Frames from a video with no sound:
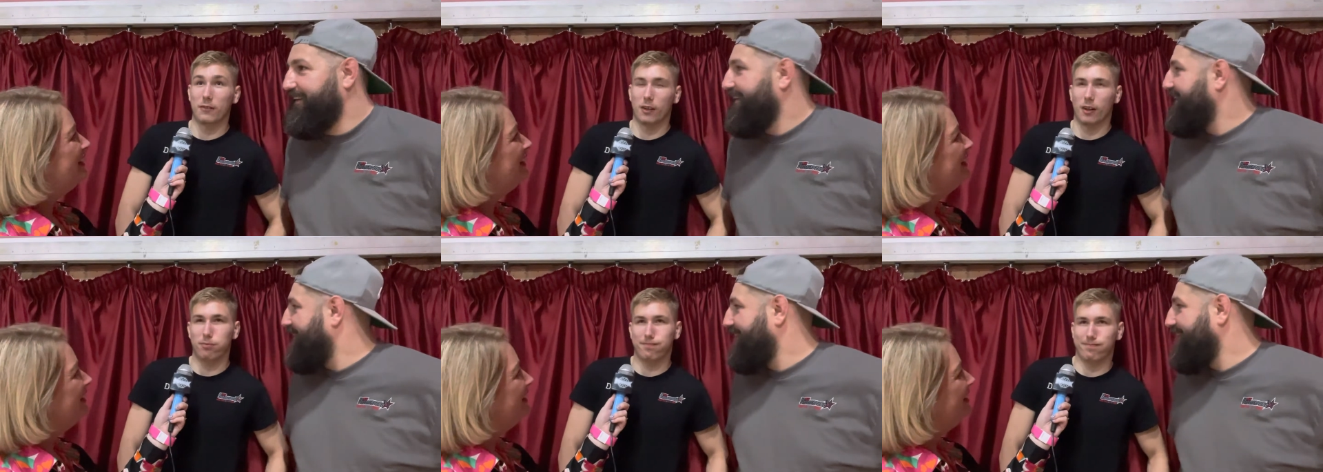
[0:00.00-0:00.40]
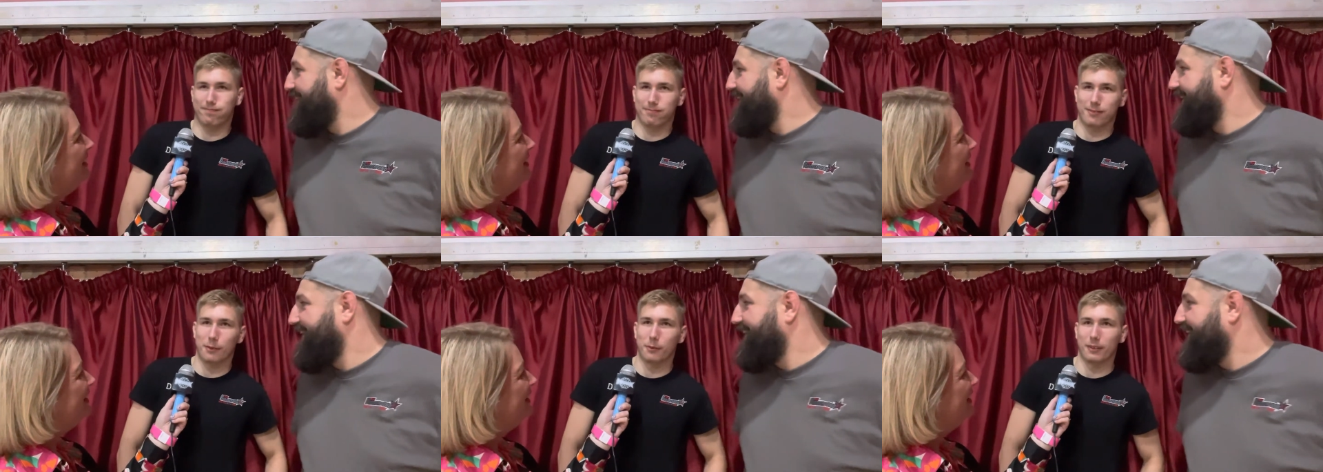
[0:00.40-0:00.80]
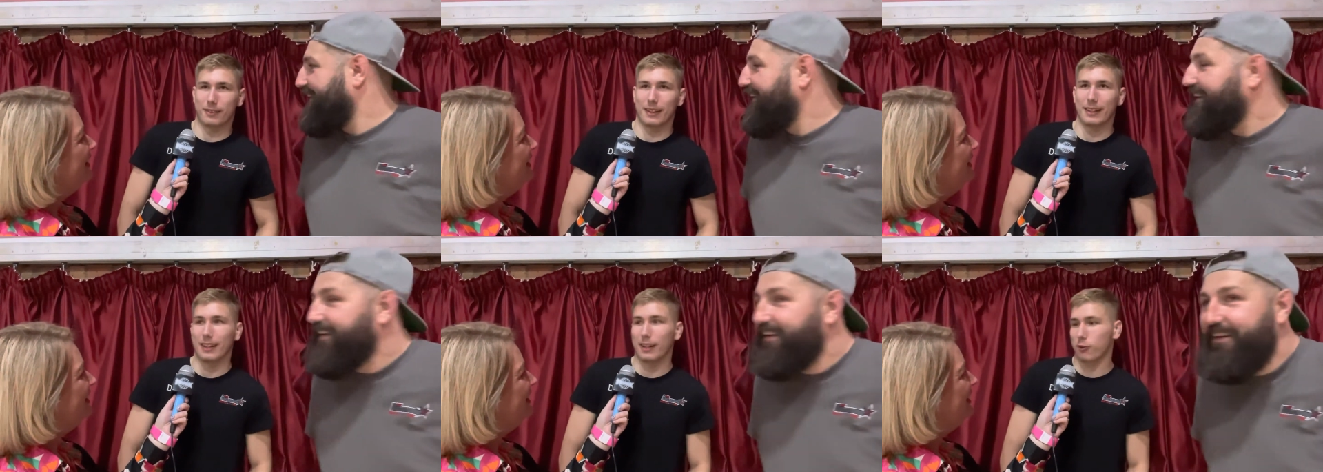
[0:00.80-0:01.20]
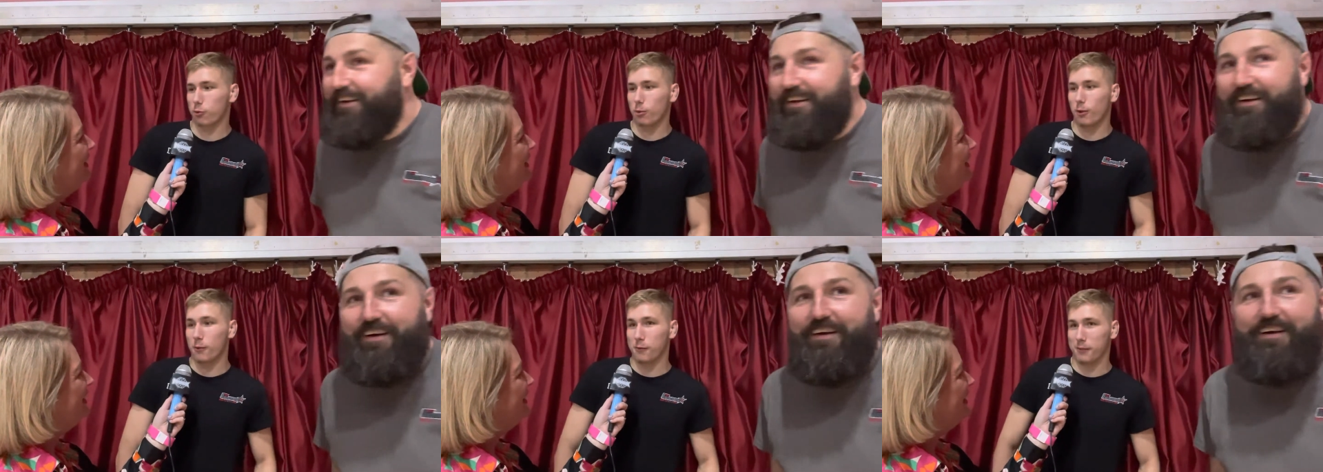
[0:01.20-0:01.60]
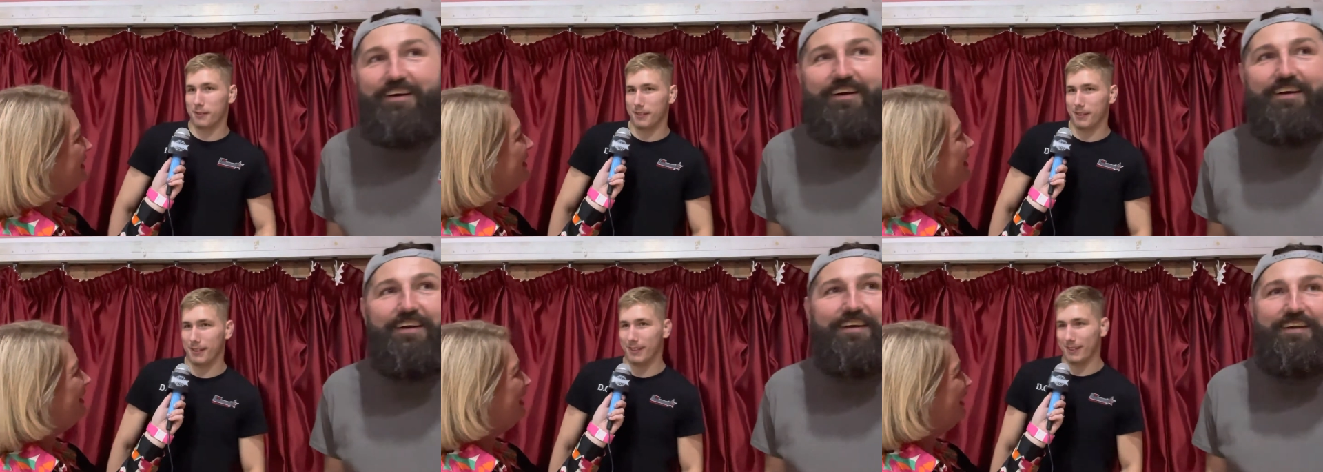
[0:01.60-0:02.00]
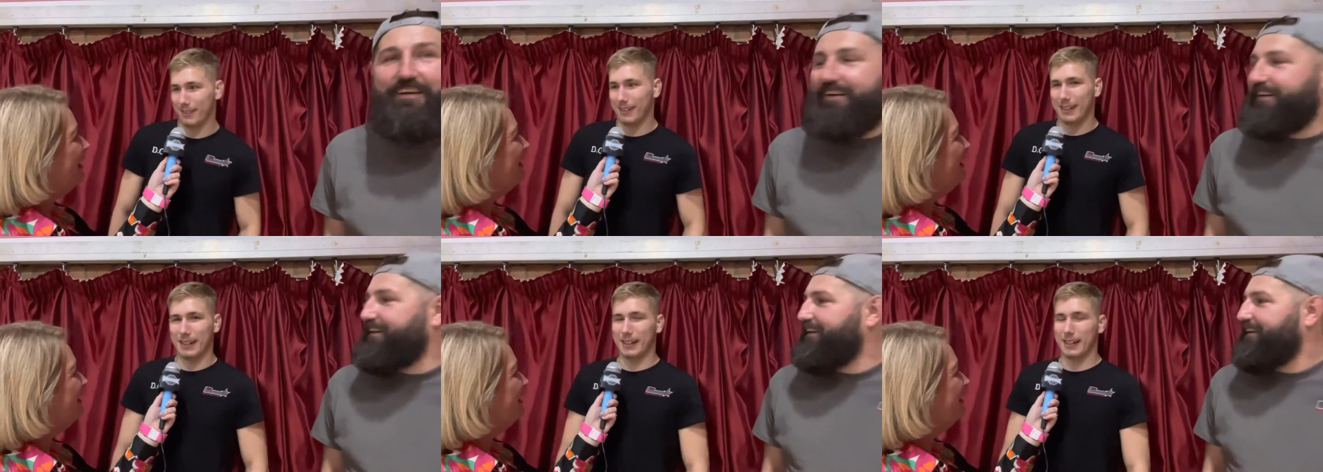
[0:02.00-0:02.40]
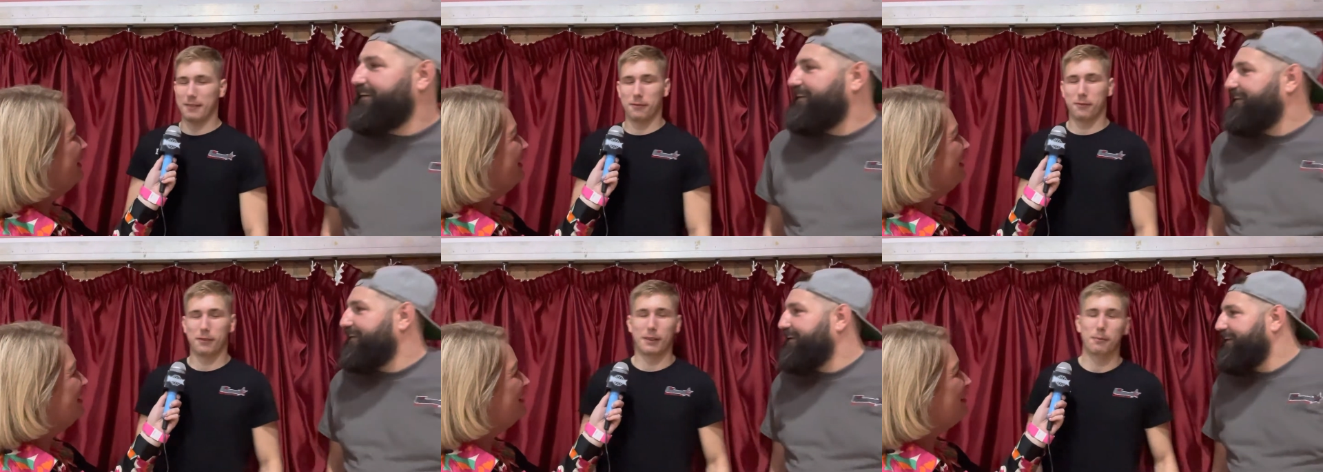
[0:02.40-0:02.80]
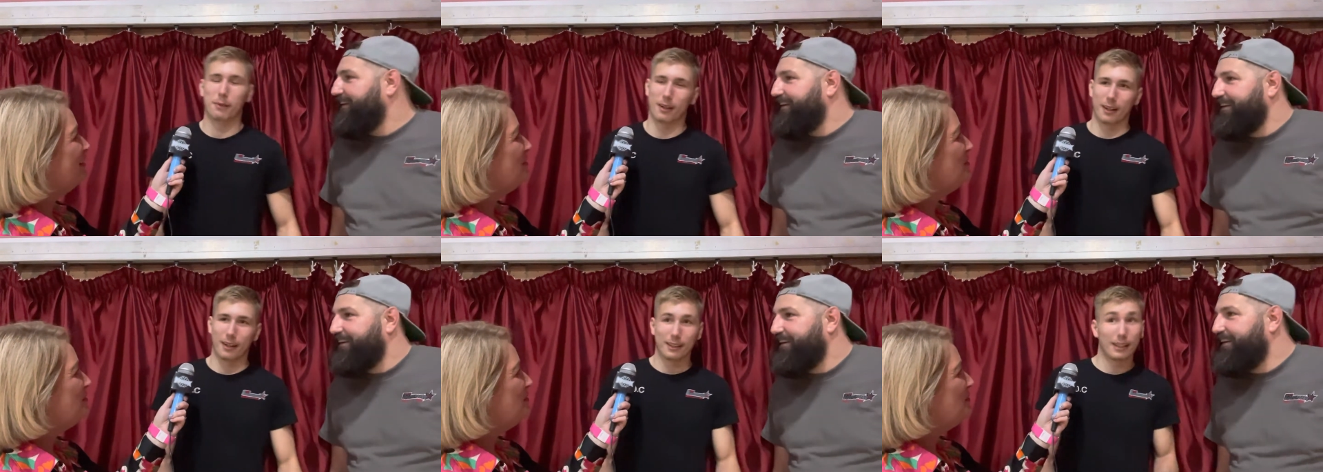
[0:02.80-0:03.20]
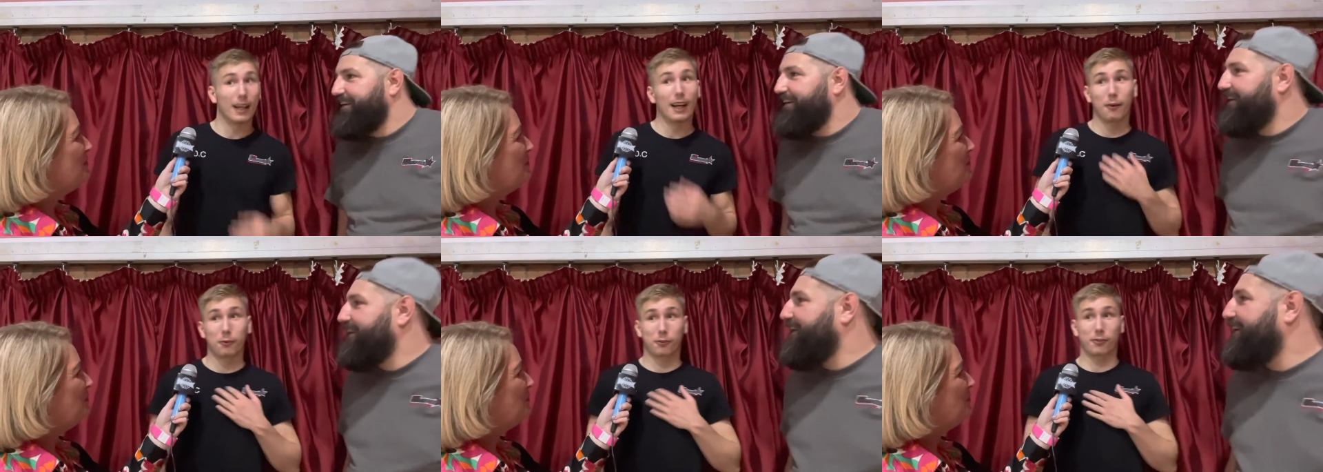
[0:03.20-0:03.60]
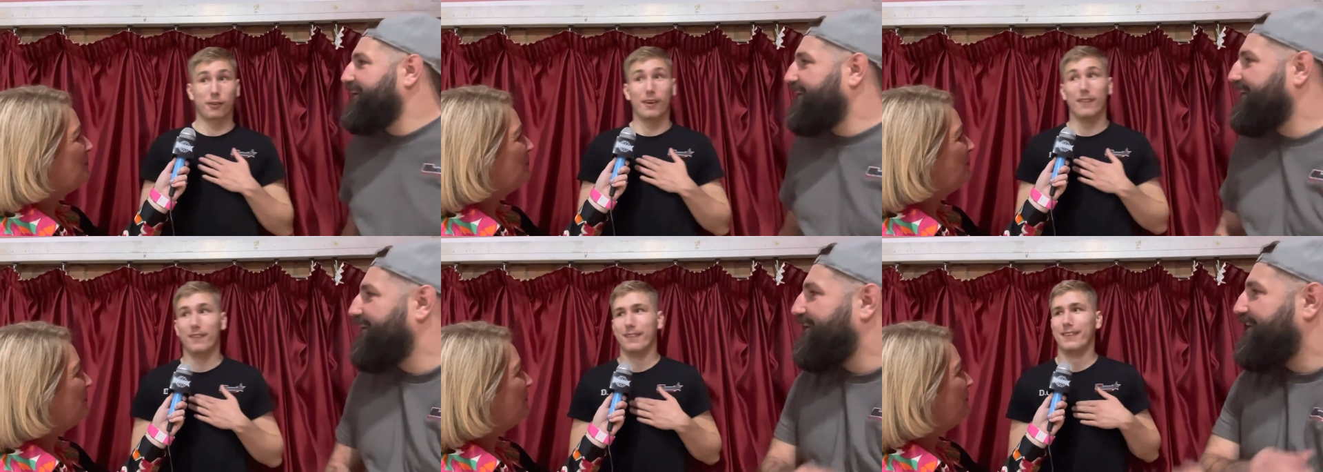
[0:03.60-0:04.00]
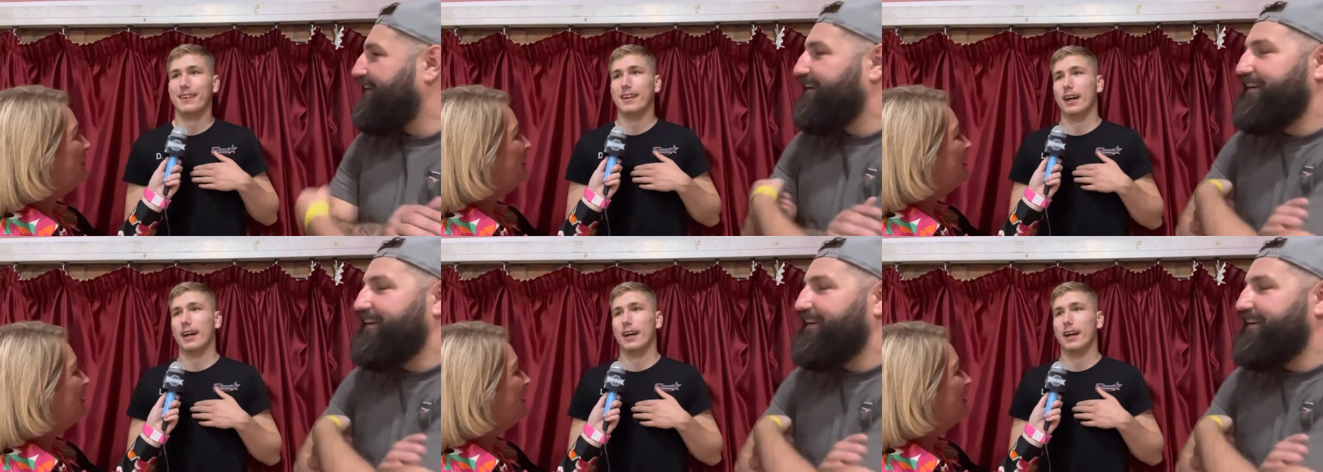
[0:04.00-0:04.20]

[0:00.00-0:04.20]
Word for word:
Speaker 1: I want to say like 12 yeah. and everything. But yeah, it was fun.